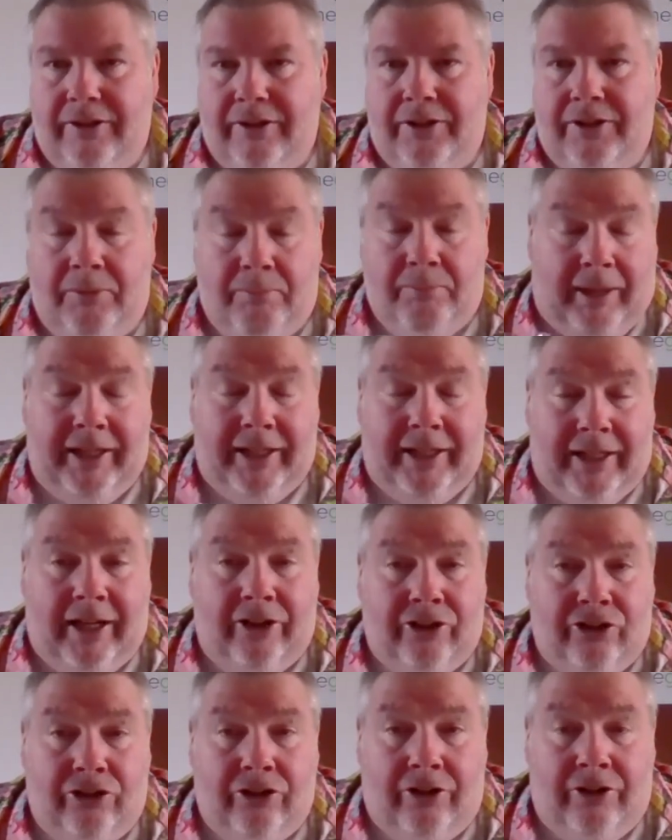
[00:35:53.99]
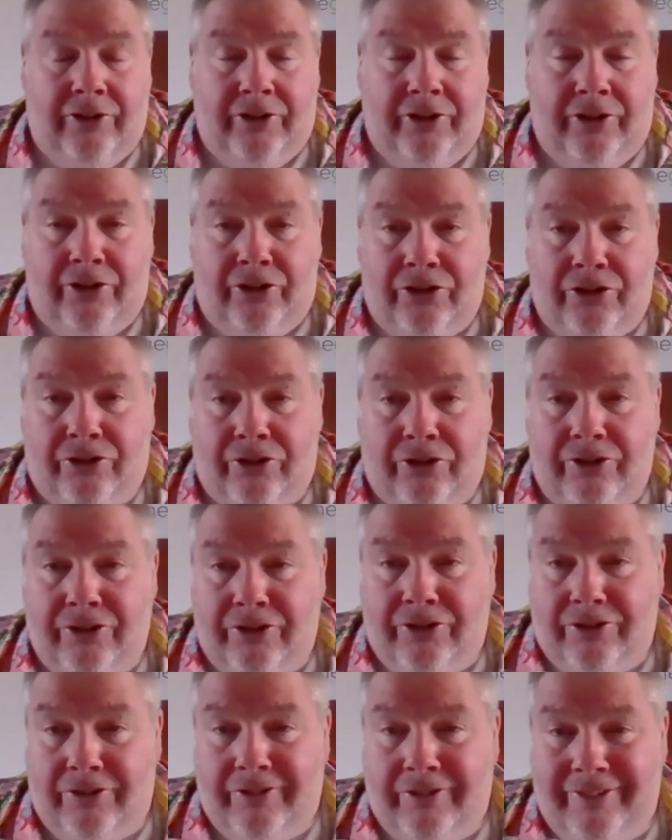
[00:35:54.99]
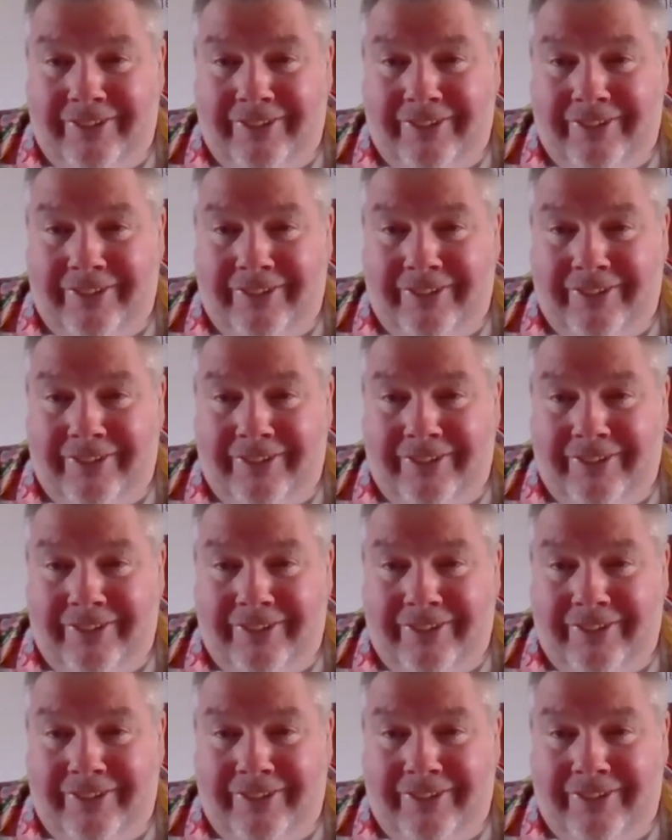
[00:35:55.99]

You might catch it on the nostrils.